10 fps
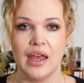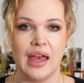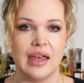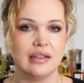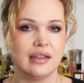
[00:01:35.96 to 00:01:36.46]

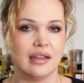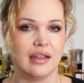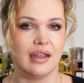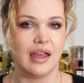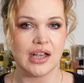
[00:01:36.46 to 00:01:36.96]
And
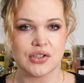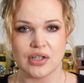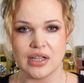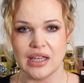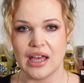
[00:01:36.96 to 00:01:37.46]

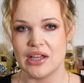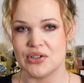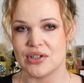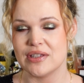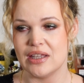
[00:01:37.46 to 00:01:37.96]
actually, I
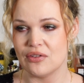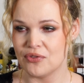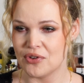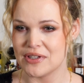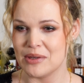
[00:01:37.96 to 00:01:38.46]
just did a
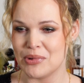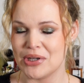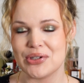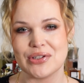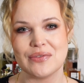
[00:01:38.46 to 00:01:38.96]
first
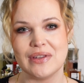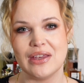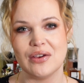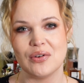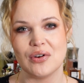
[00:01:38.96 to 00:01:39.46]
impressions
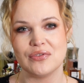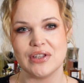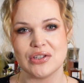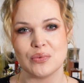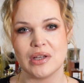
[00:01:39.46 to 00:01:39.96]
video of
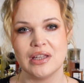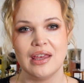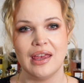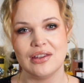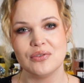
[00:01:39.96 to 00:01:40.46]
this one
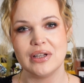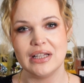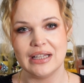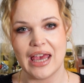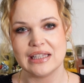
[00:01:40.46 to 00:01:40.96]
and you
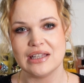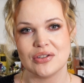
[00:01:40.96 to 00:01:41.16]
really liked it,